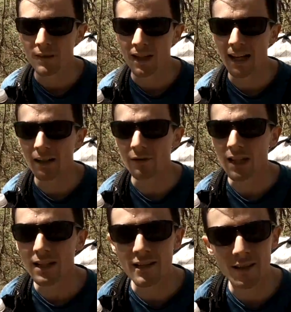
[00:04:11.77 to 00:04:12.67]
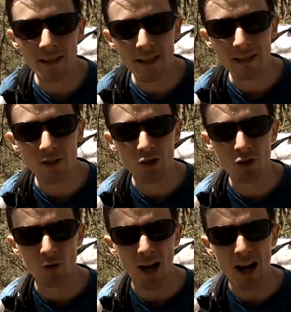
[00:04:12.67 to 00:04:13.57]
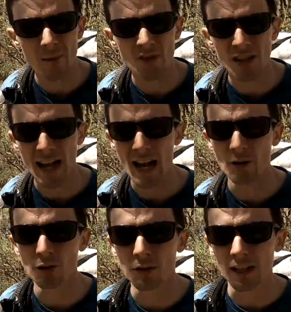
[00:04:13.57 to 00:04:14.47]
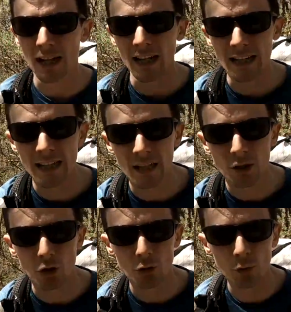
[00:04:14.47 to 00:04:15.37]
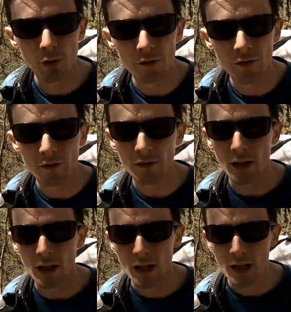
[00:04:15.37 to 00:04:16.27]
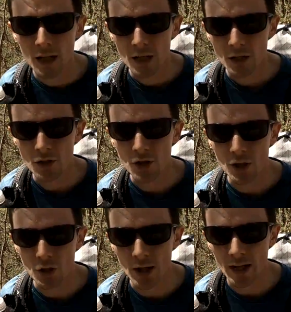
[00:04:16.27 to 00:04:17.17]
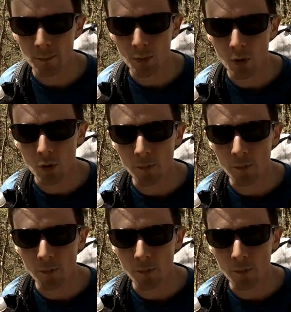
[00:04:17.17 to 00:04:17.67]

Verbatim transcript: kind of easily describes on how you can kind of get in the groove of uh, using a trekking pole.